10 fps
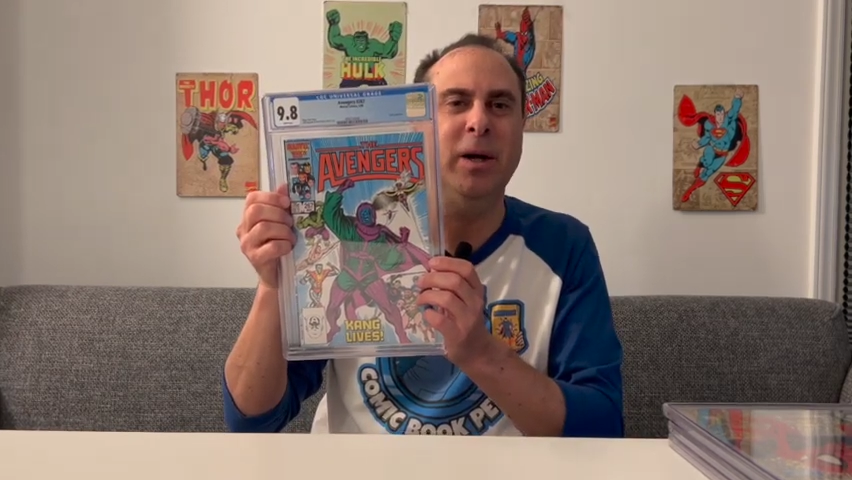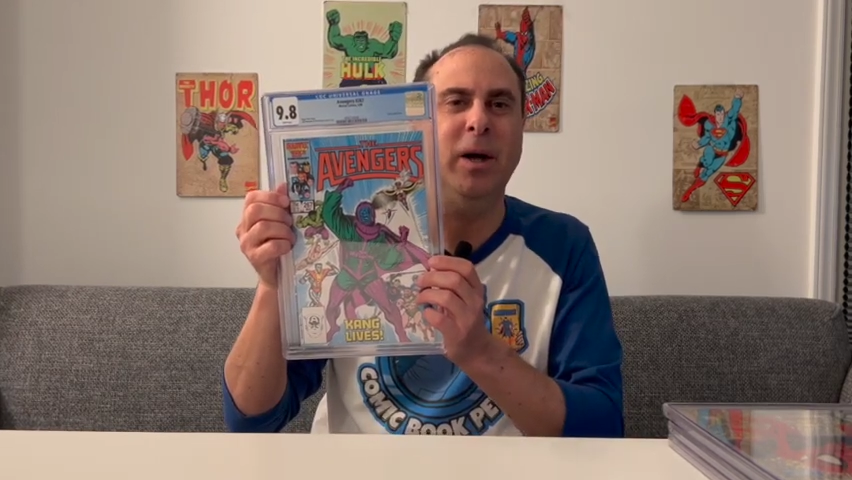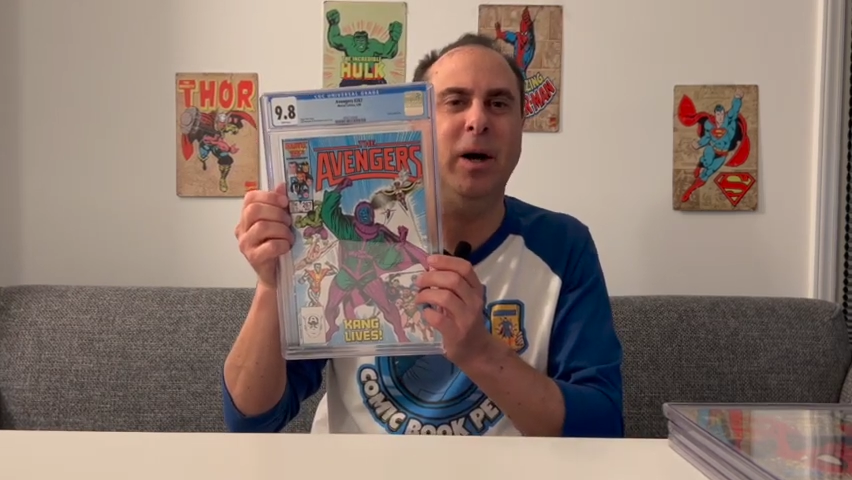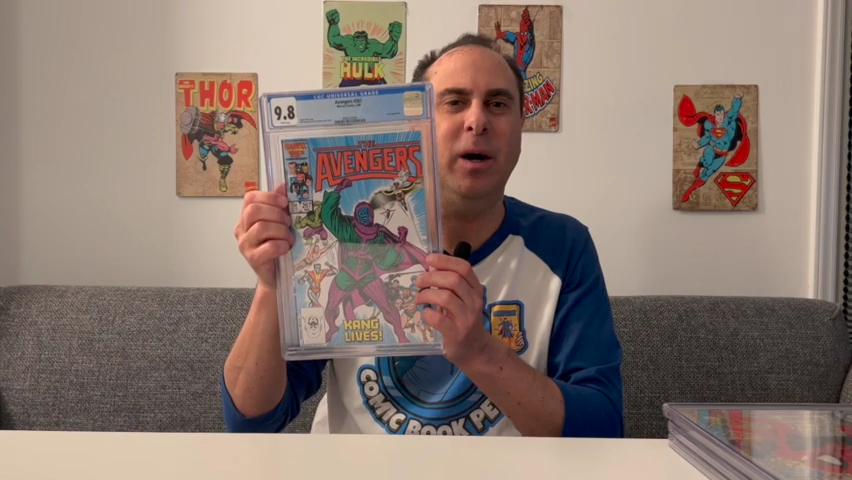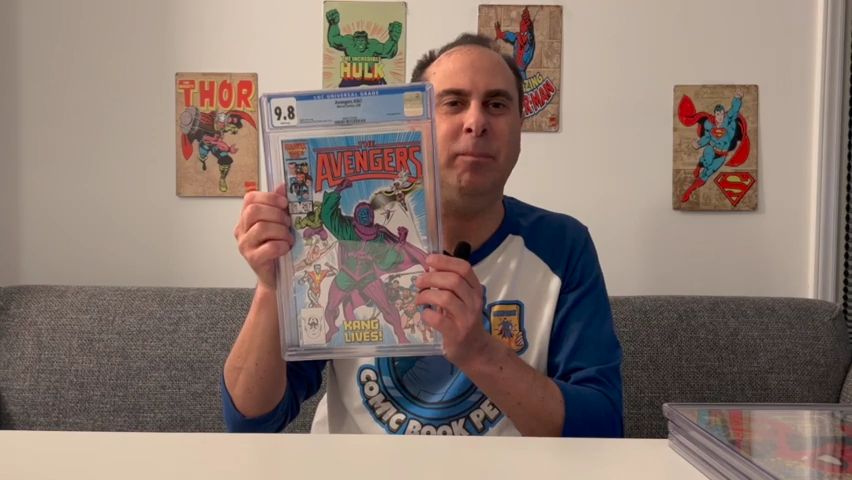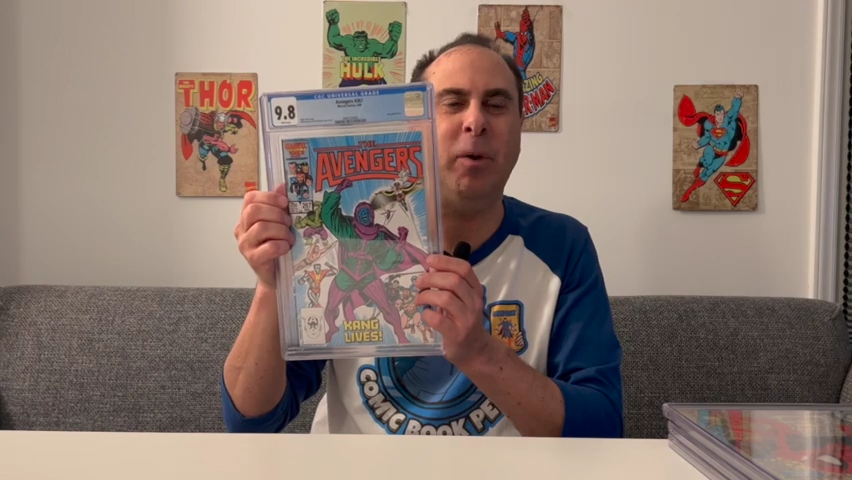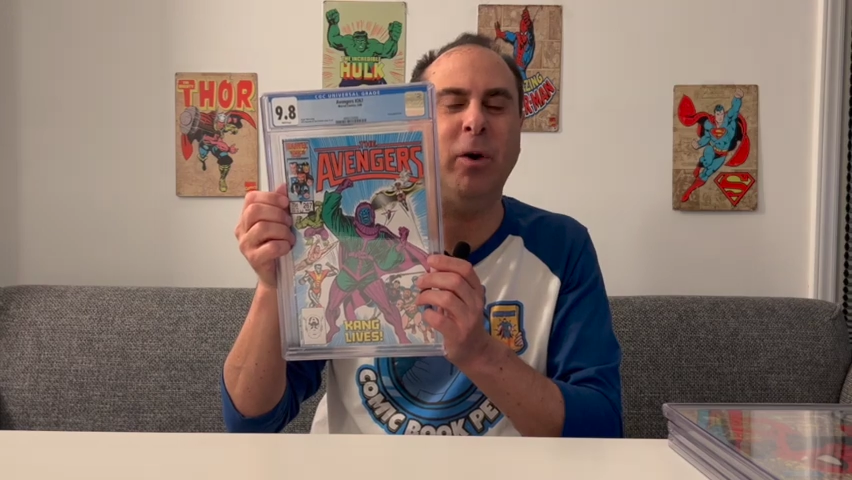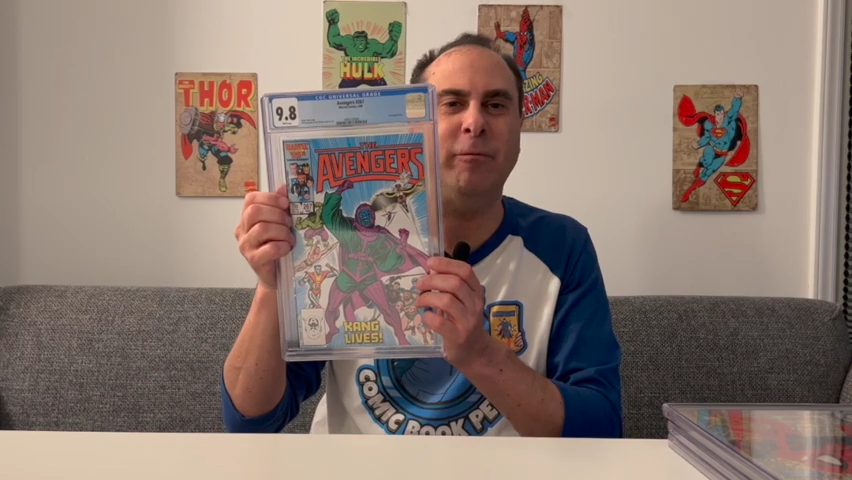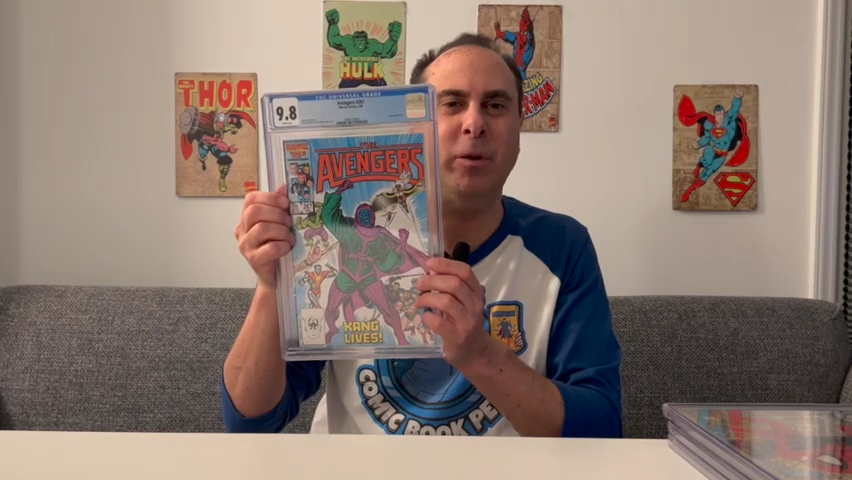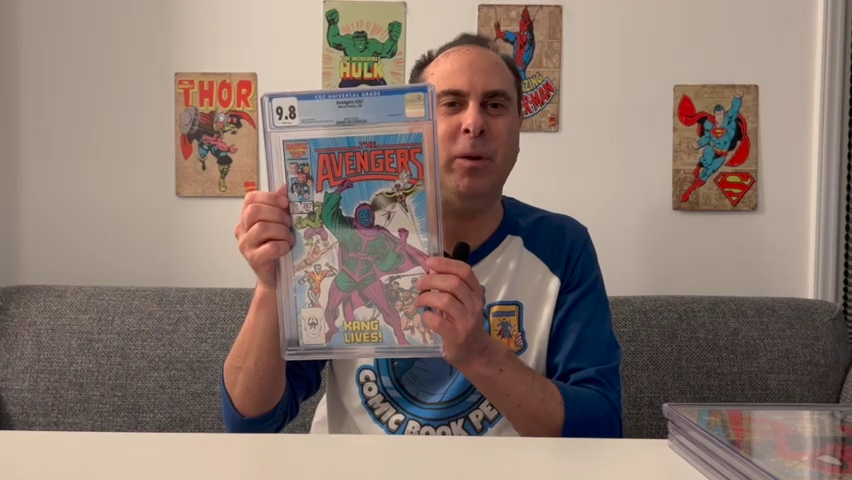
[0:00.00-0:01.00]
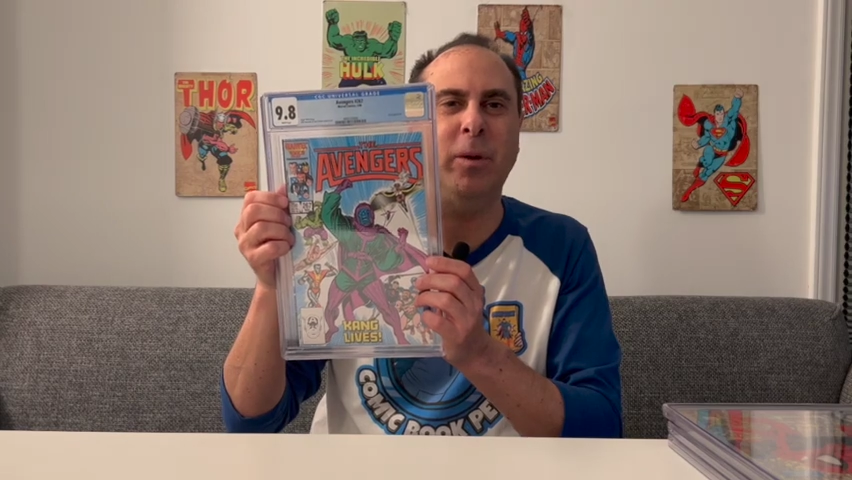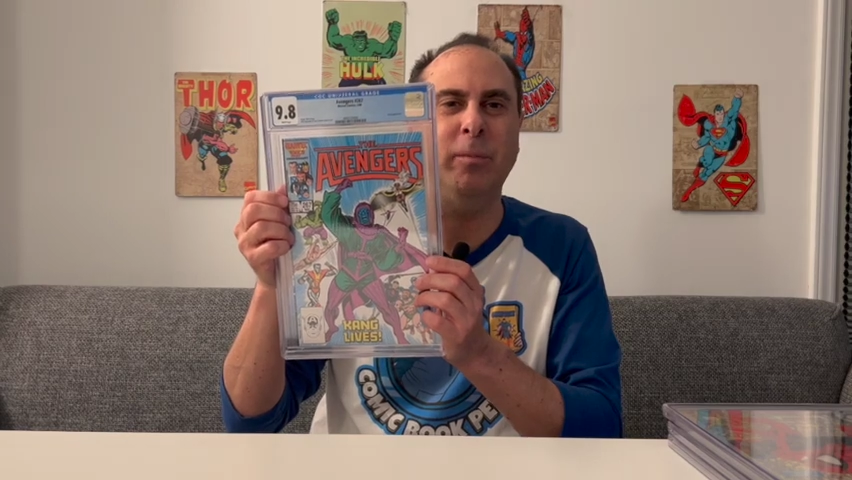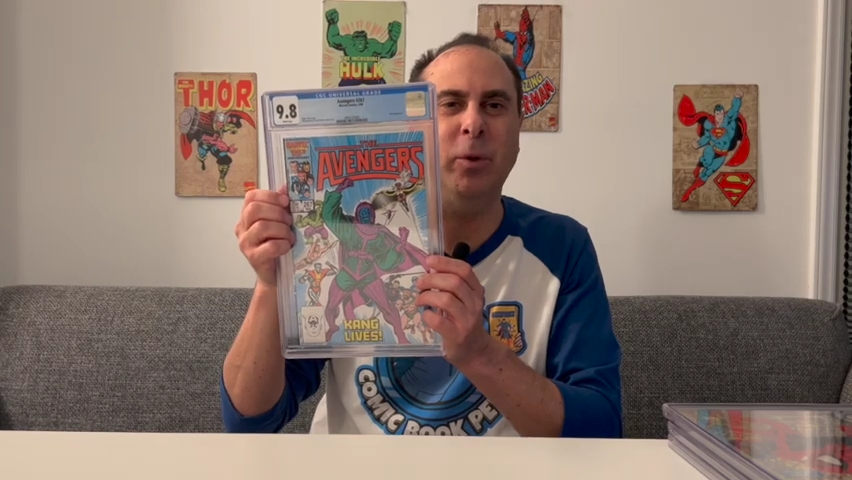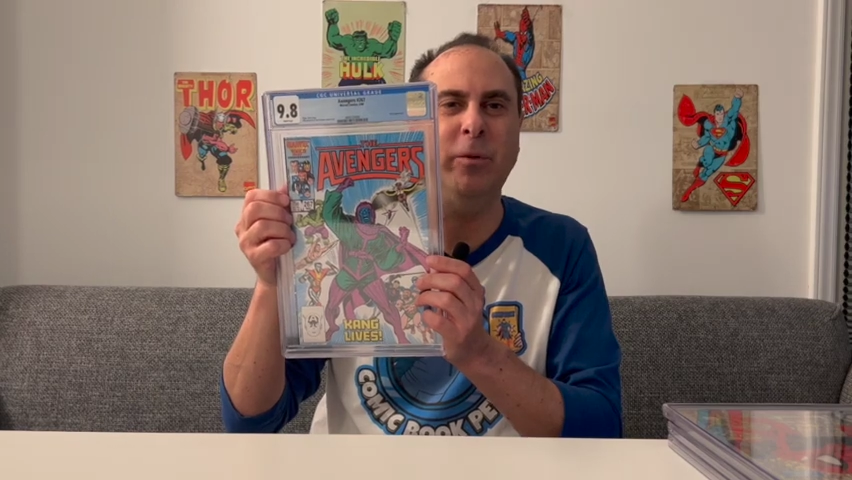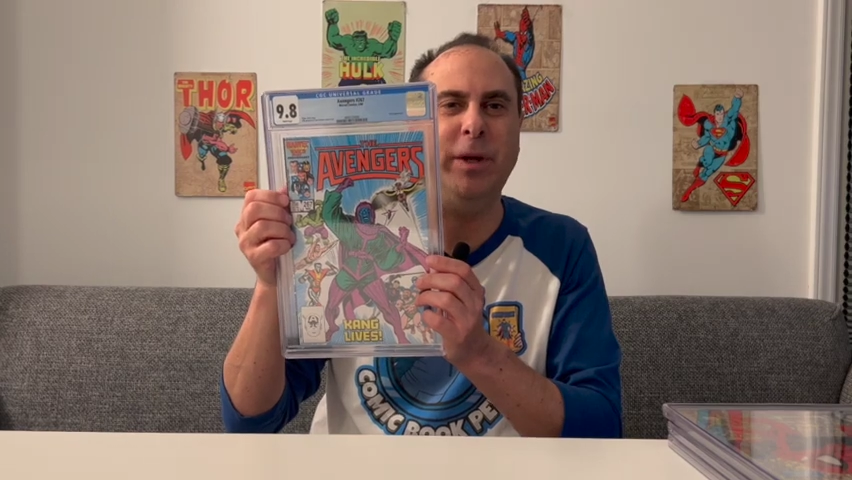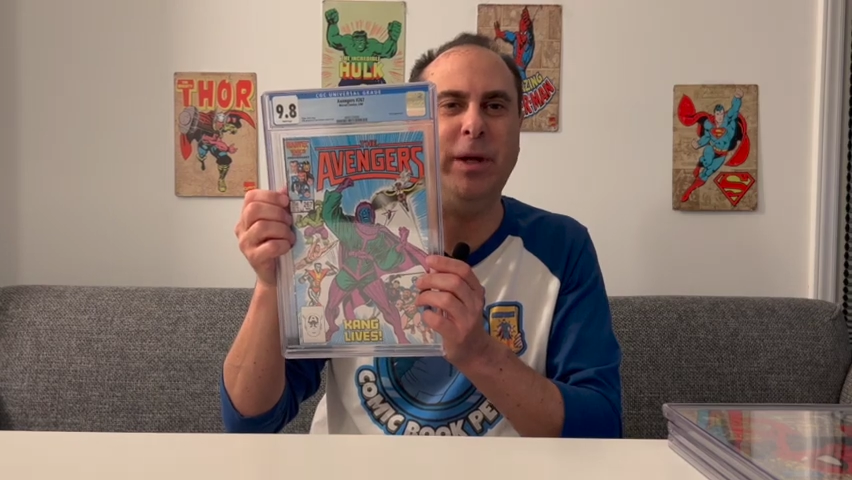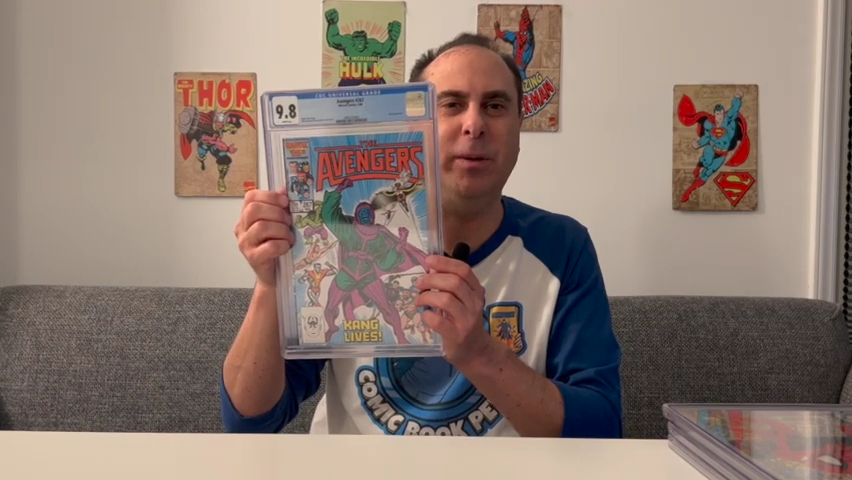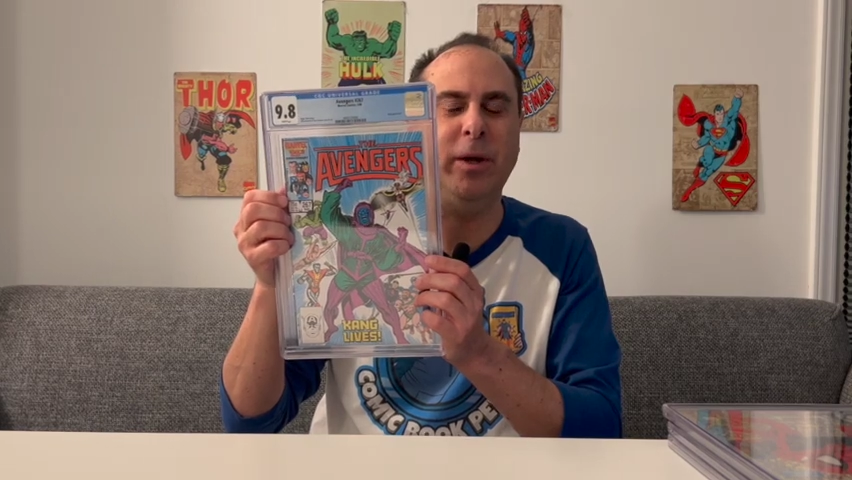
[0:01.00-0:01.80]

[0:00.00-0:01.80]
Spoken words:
Marvel movie,